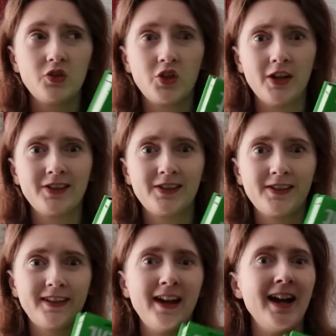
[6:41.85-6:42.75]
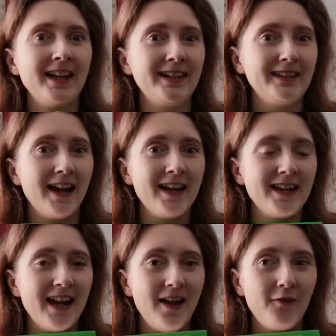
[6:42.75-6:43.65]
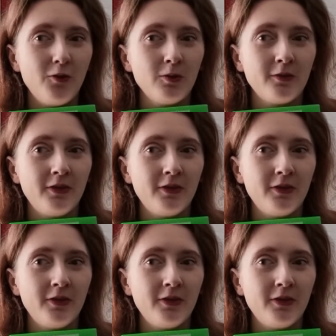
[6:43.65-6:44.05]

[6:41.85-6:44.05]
just so that I can have all